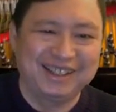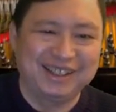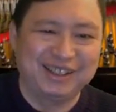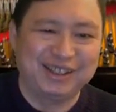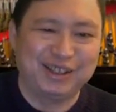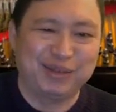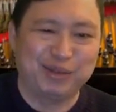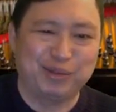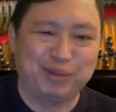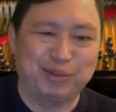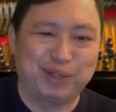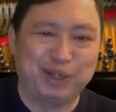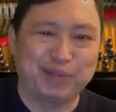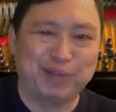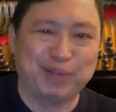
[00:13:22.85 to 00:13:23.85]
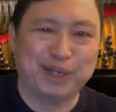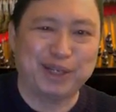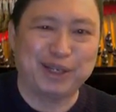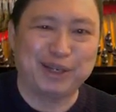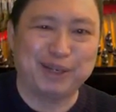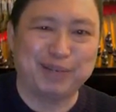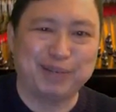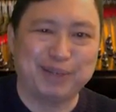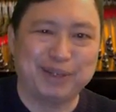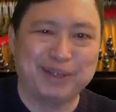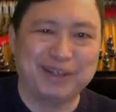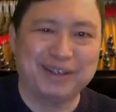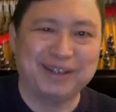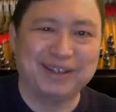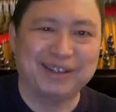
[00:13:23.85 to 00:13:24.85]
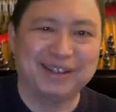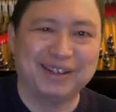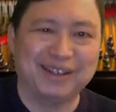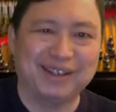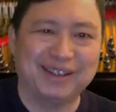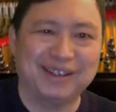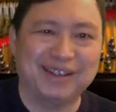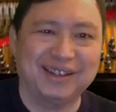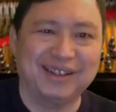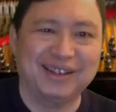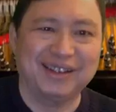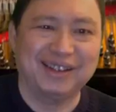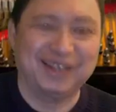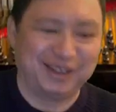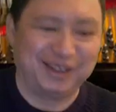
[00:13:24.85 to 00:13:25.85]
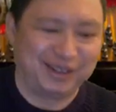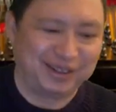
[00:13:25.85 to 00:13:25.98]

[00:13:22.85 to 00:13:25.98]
Then we'll bring it back up. There.